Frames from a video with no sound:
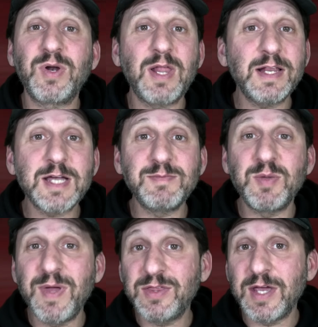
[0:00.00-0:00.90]
But a lot of times
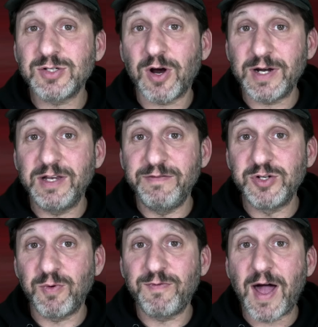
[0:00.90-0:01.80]
the big things aren't
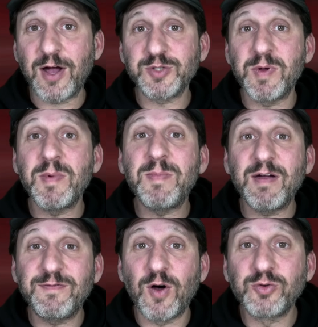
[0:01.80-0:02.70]
individual files but
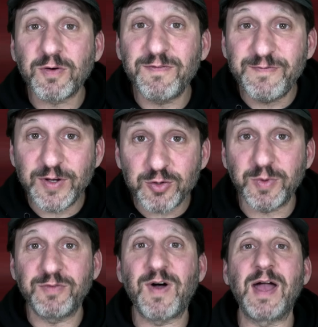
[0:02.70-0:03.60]
maybe a folder
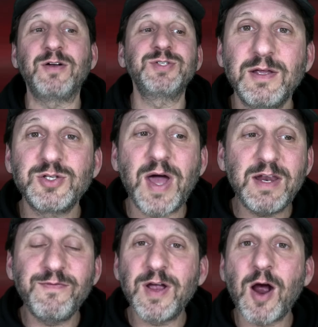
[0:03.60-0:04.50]
filled with files. So
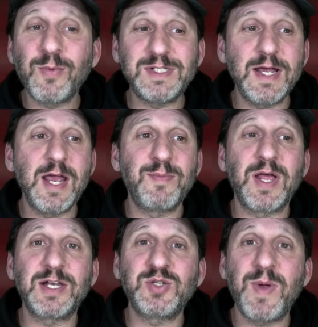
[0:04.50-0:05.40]
how do you figure out what's taking up
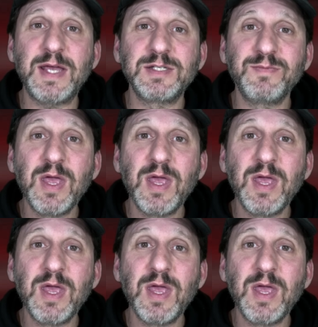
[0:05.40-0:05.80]
a lot of space?